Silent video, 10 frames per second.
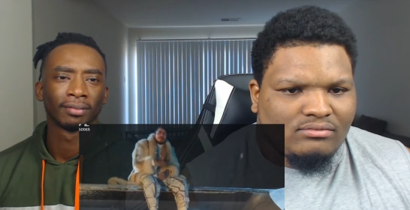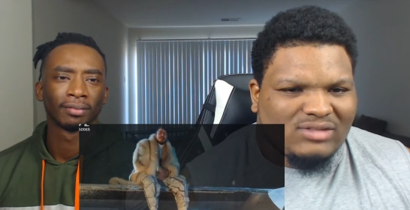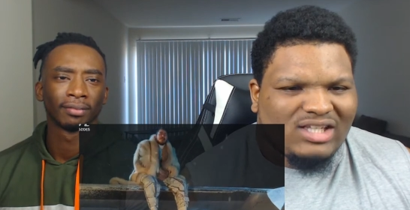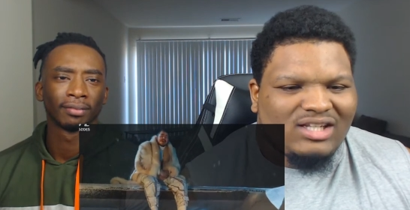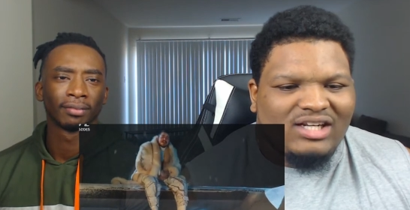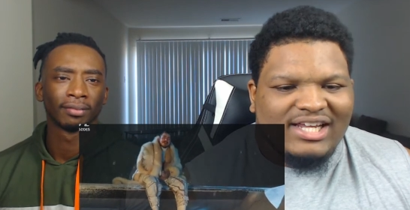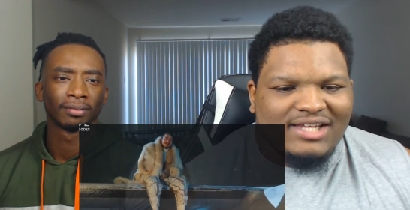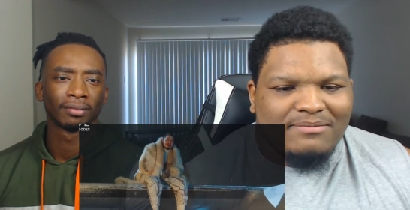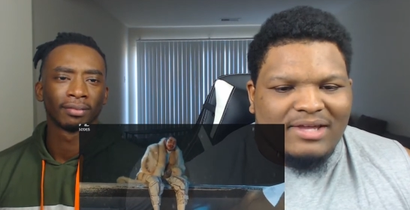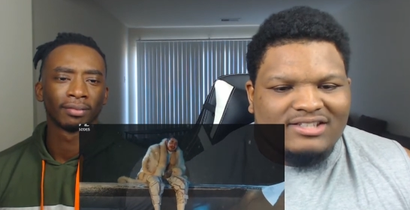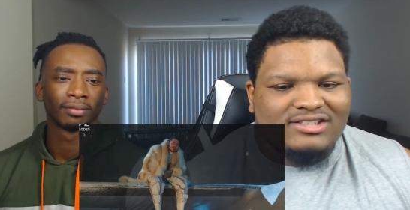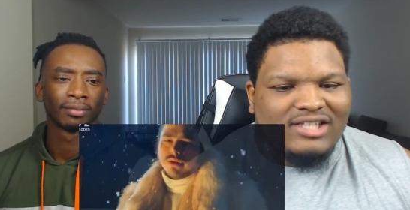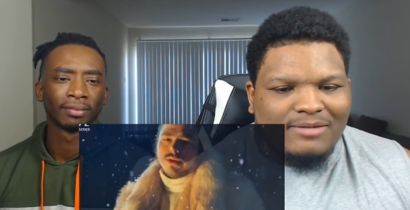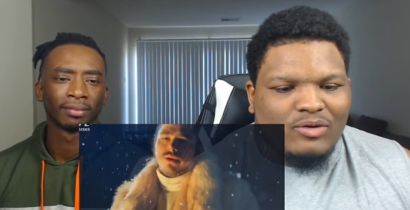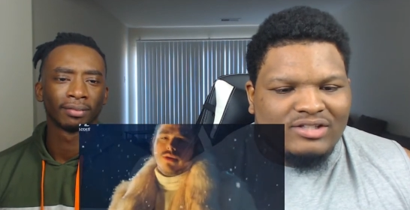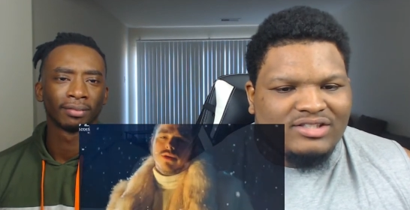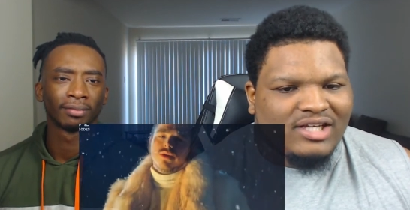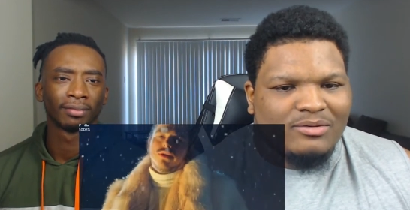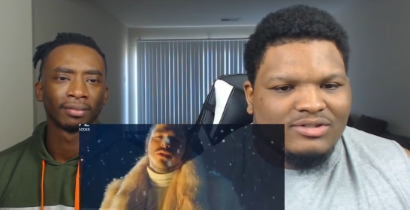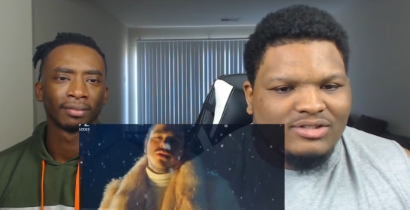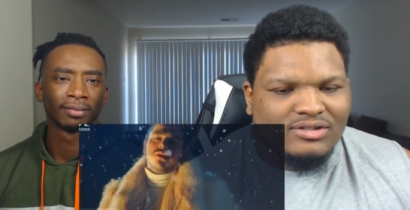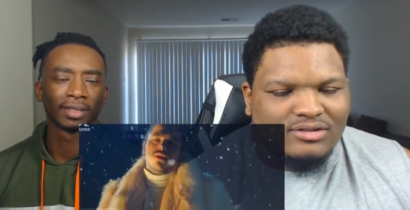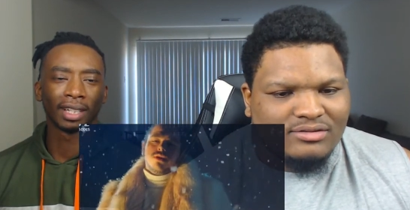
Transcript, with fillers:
Speaker 1: He look like he makes Subway sandwiches.